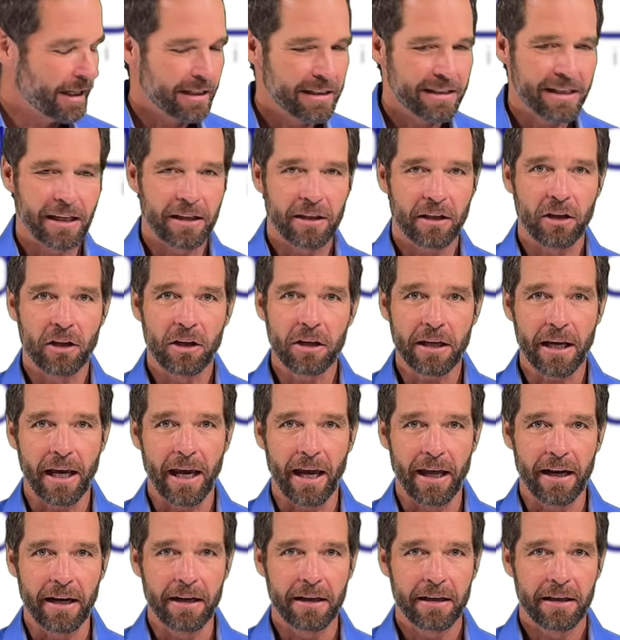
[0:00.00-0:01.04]
take a look
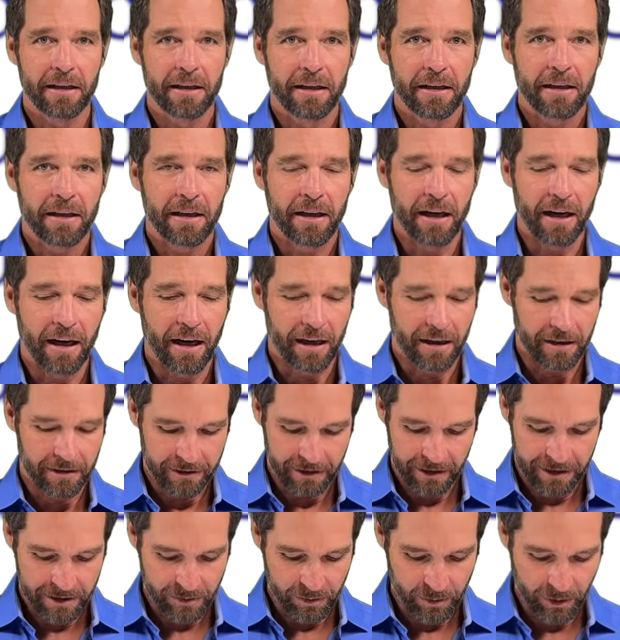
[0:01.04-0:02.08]
at it, uh,
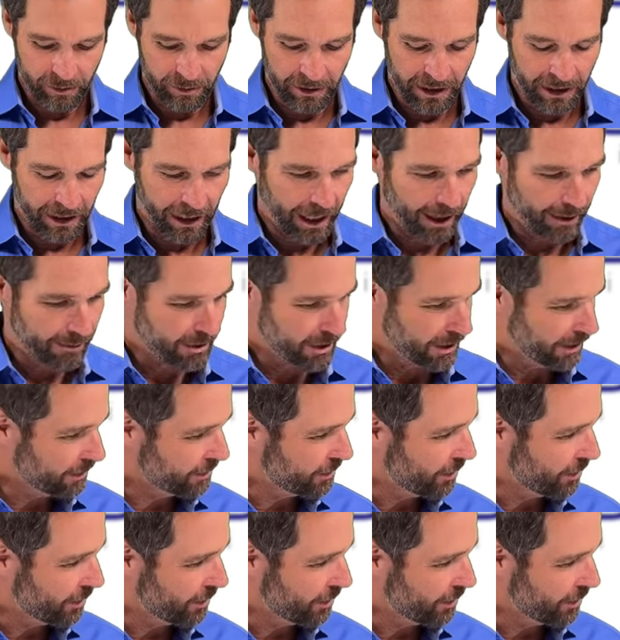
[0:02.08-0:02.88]
this would be an option.